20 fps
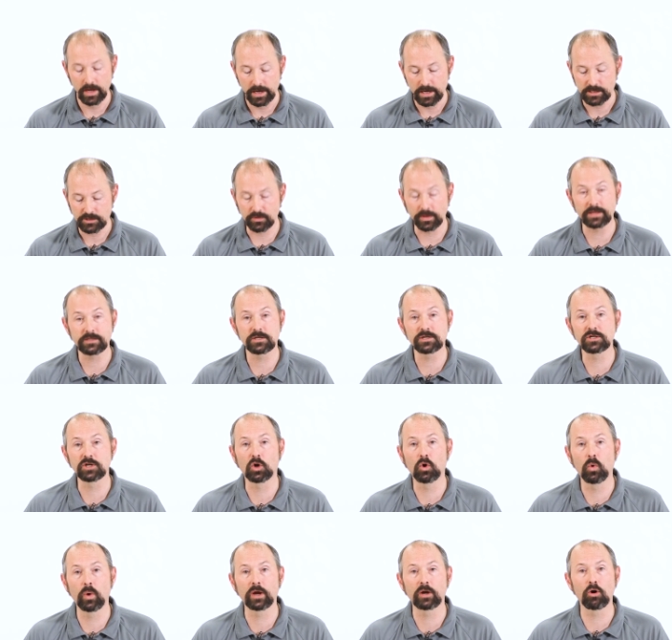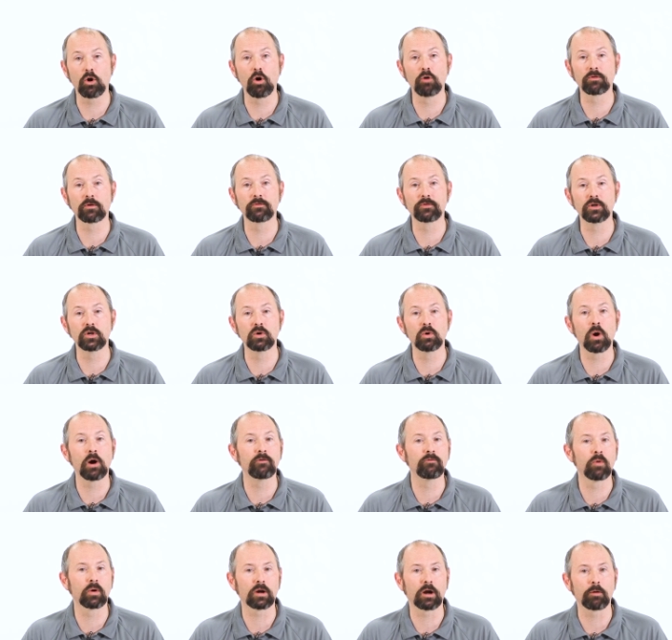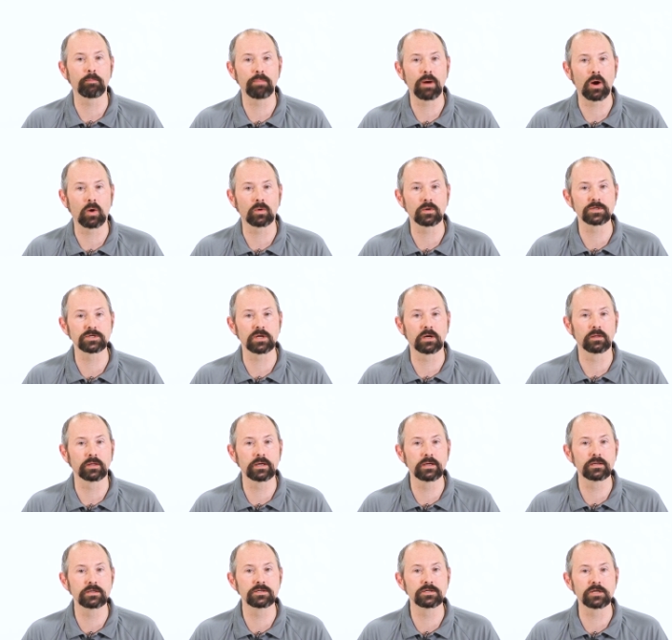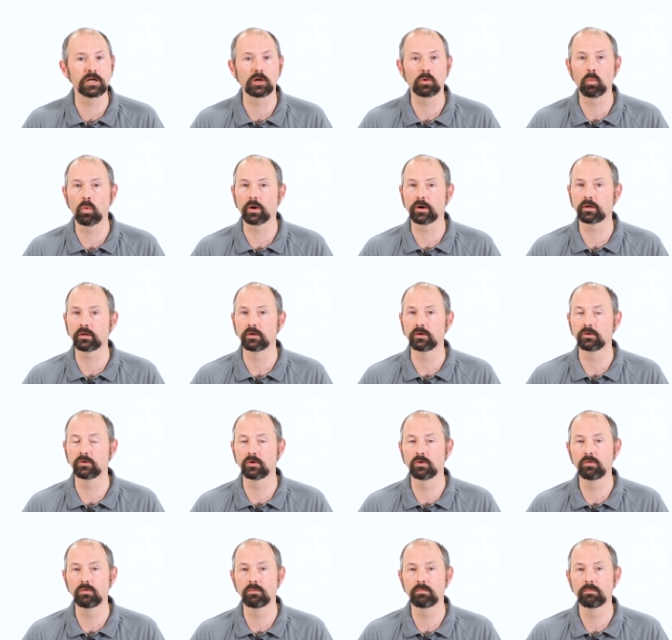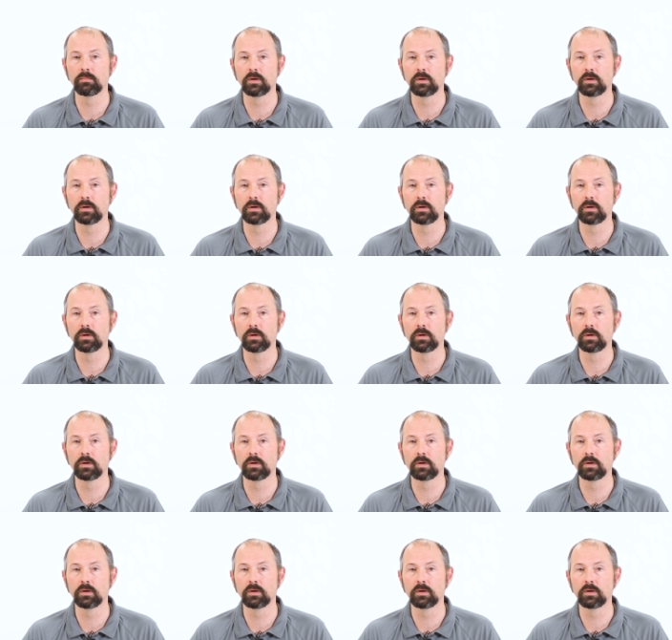So that's just a quick overview of what our POWERCELL is and what it can do.